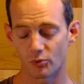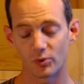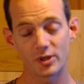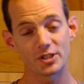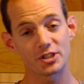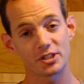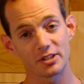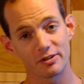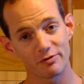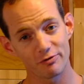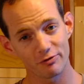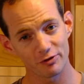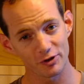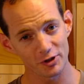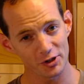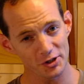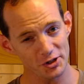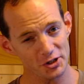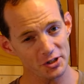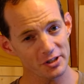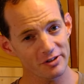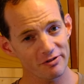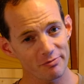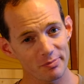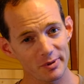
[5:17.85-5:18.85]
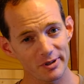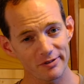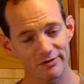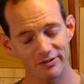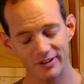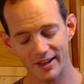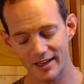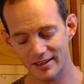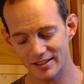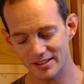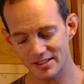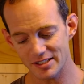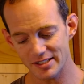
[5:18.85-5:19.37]
Which inversion of B
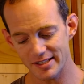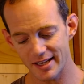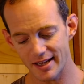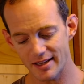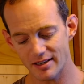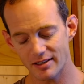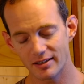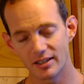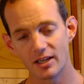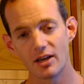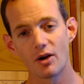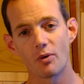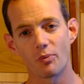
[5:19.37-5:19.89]
flat is that?